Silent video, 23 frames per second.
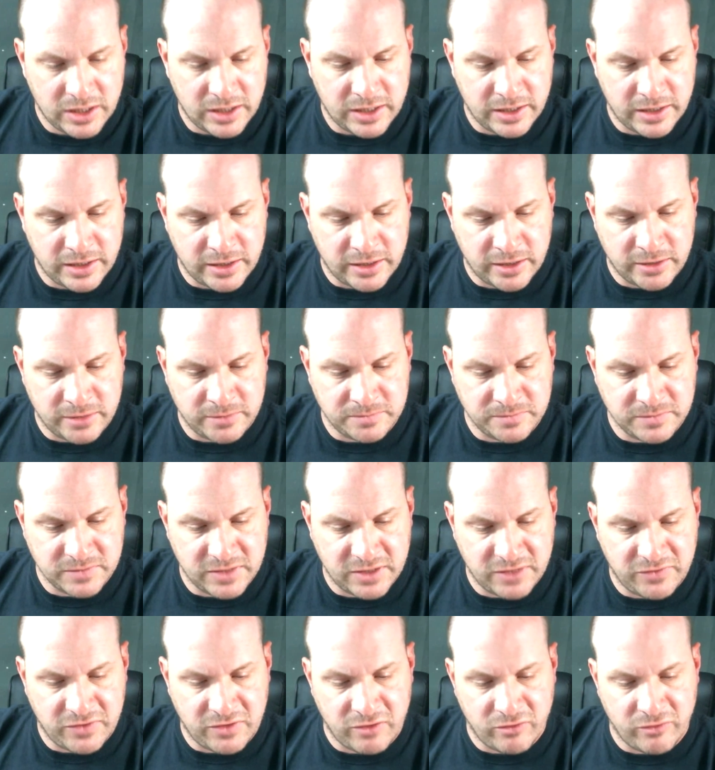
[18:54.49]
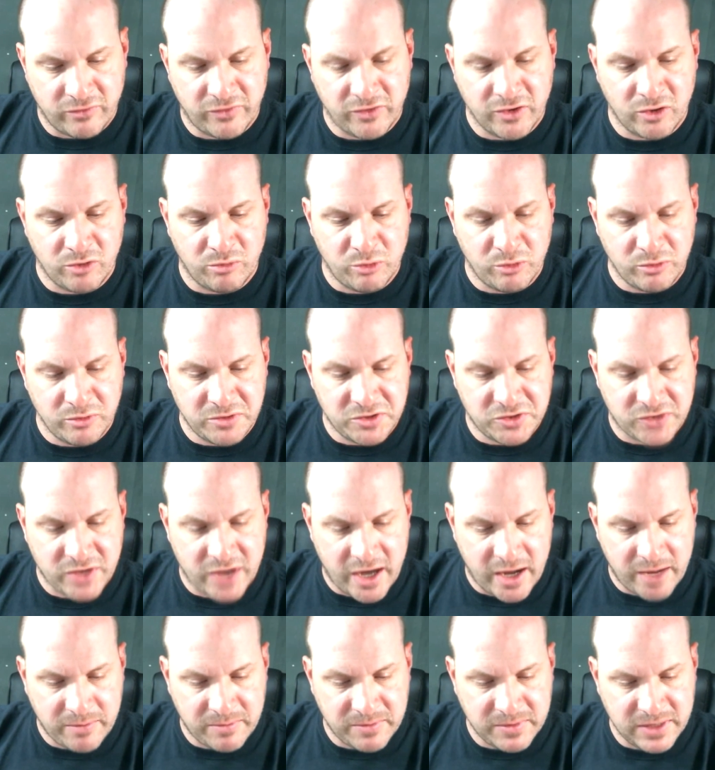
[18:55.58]
If they reveal a booby
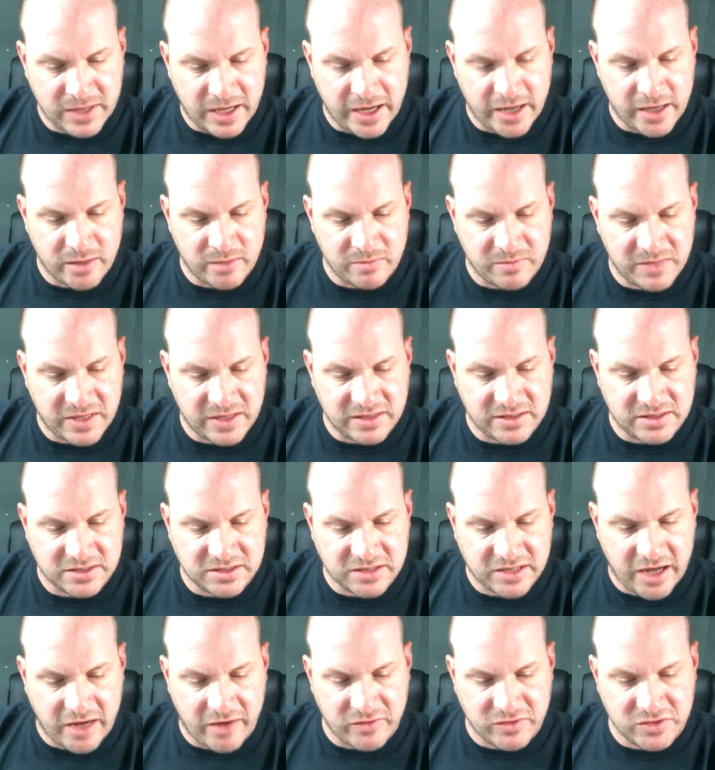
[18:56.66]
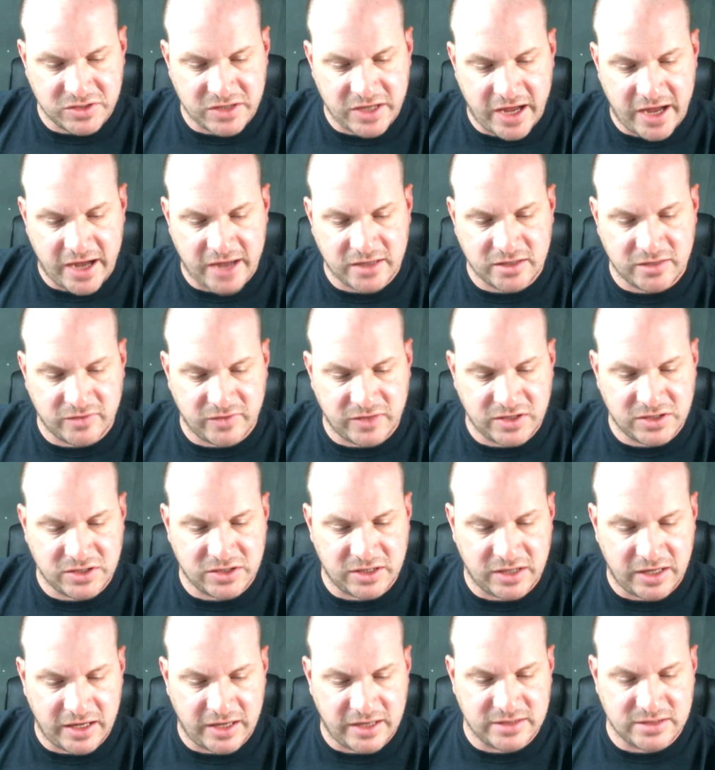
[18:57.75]
trap item, then the scavenger's activation
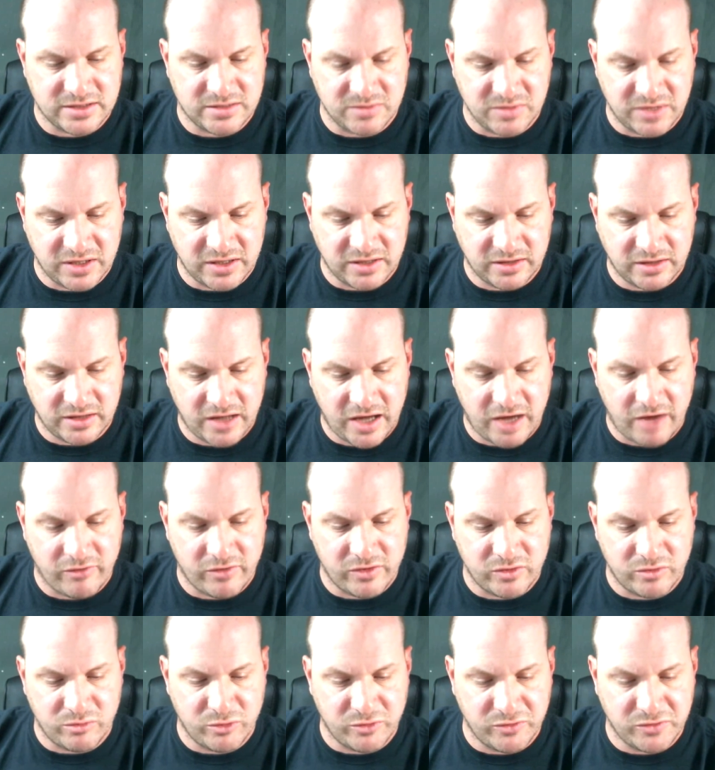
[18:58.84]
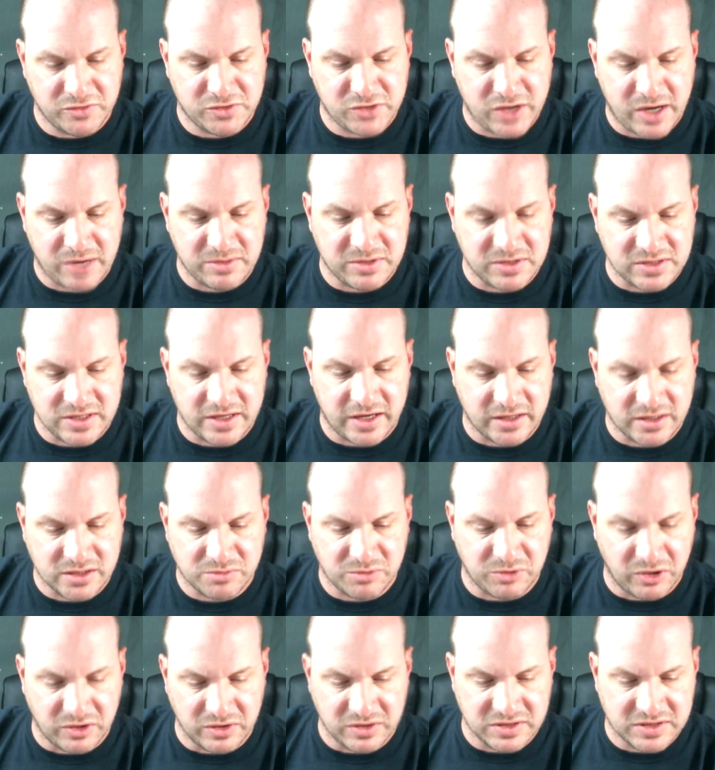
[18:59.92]
ends immediately. However, the booby trap does not
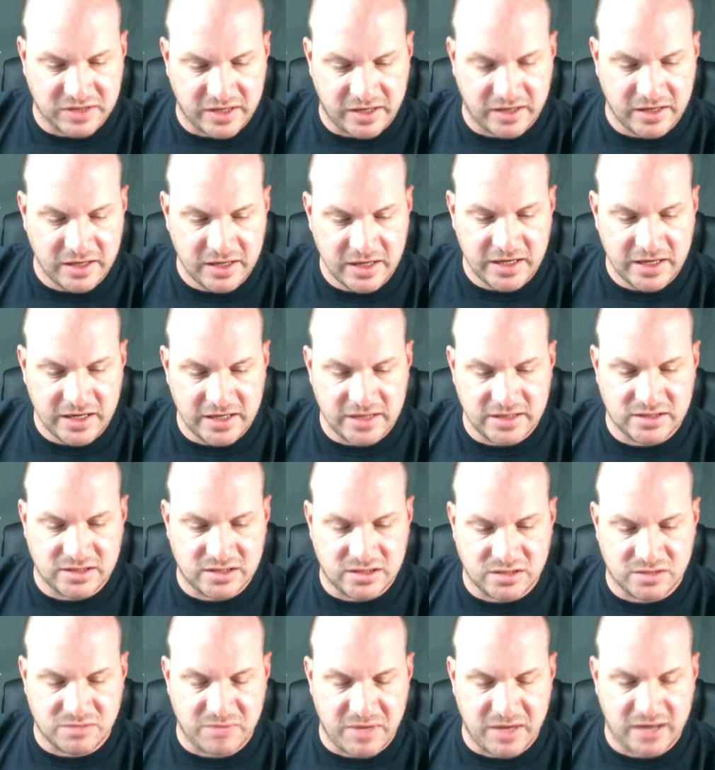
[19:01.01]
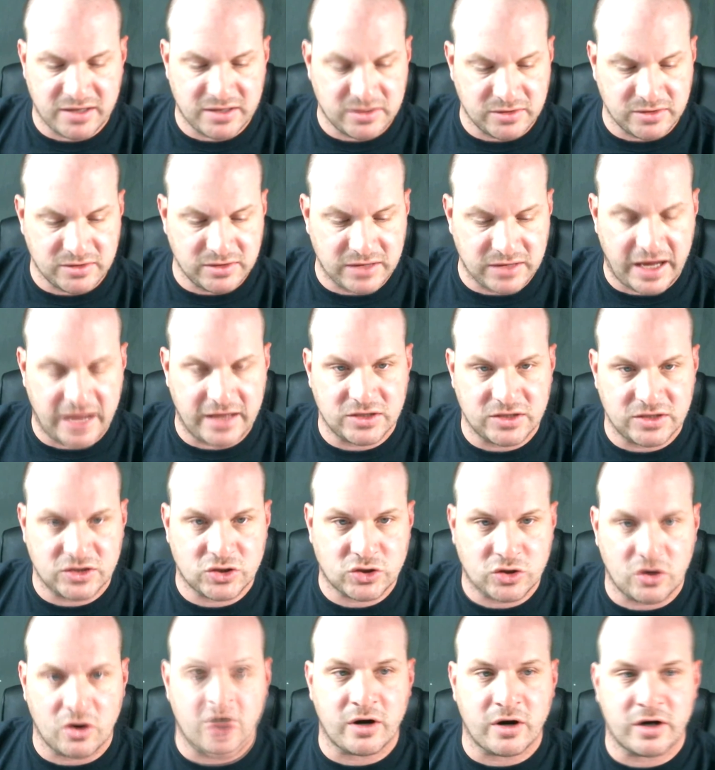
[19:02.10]
explode. Instead, it is dismantled
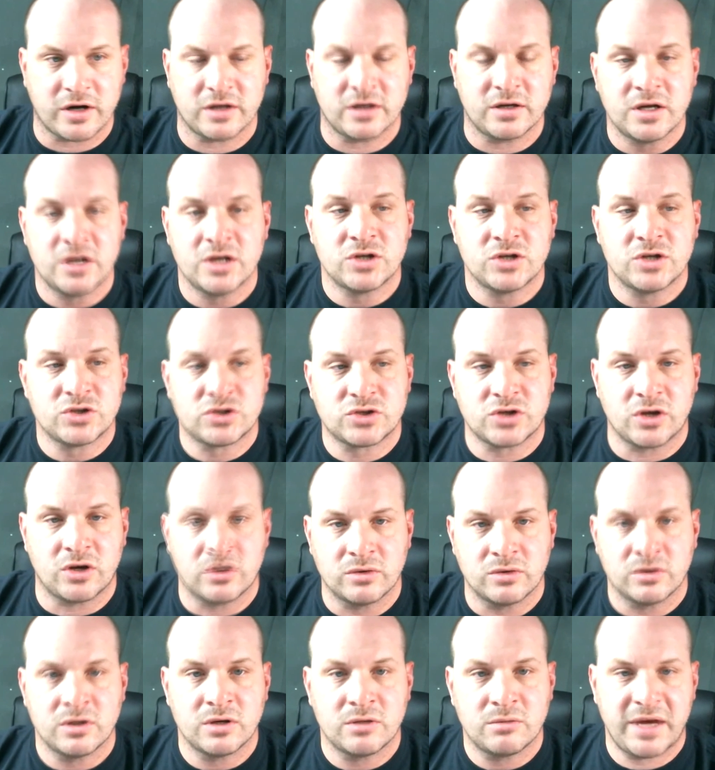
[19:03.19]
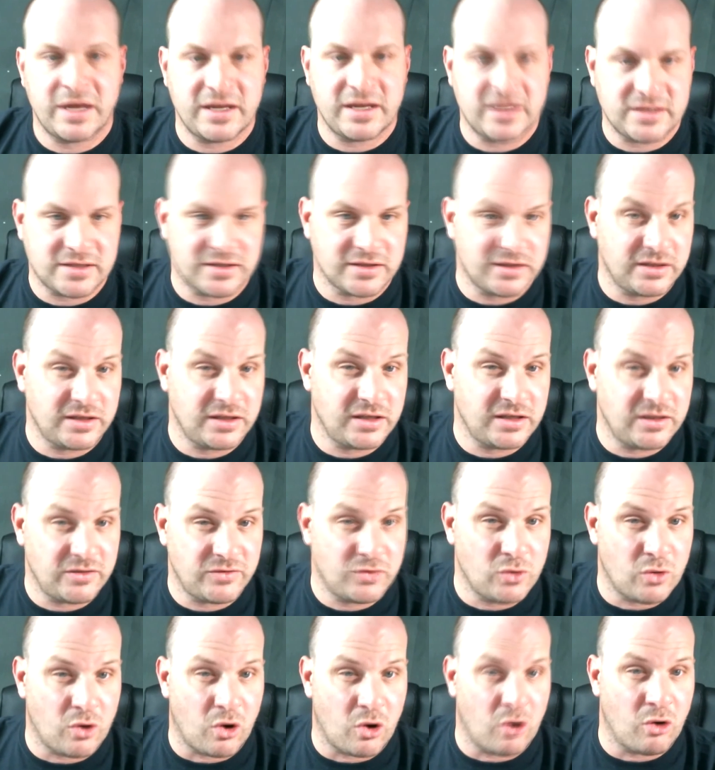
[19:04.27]
discarded. So basically, if
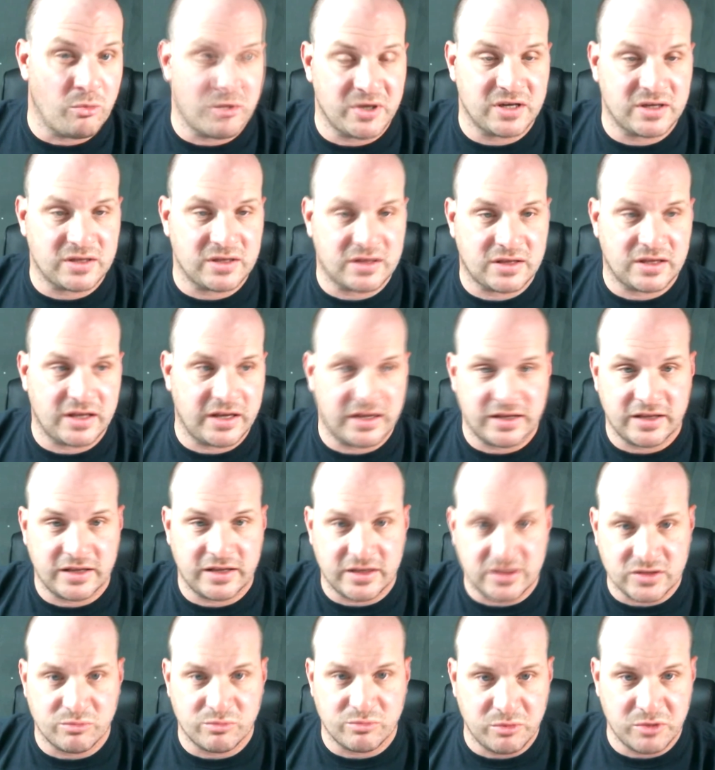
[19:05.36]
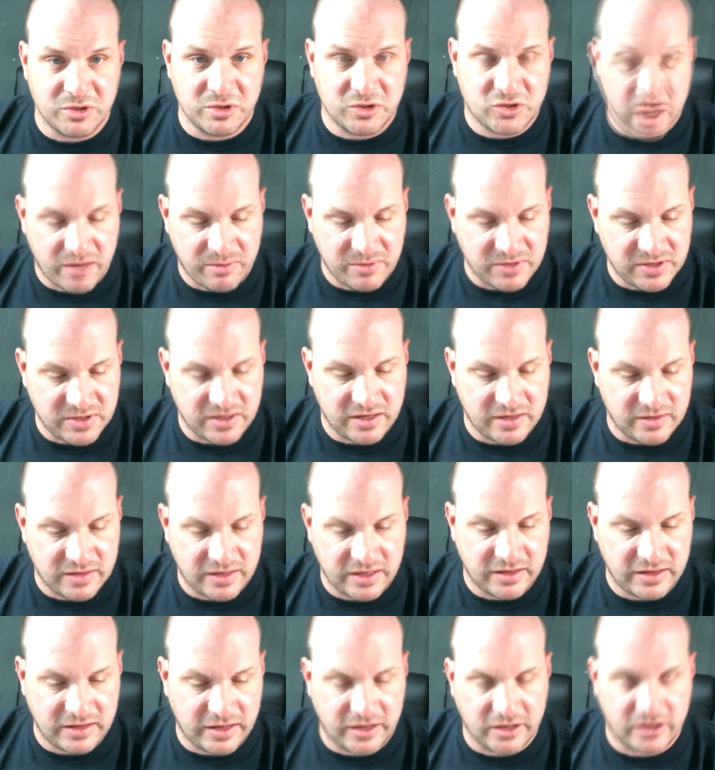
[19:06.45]
you open a thing and there's a booby trap in there,
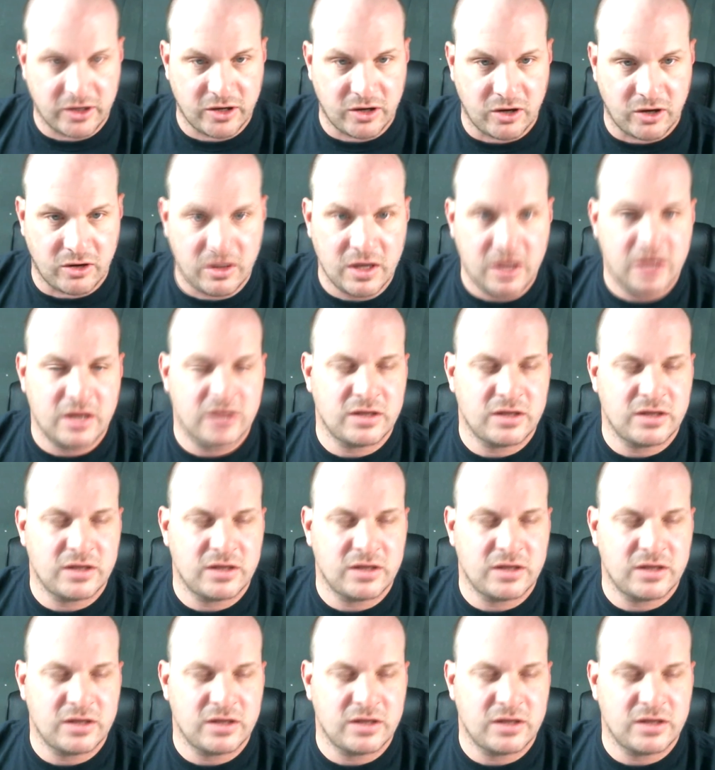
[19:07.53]
they let it go.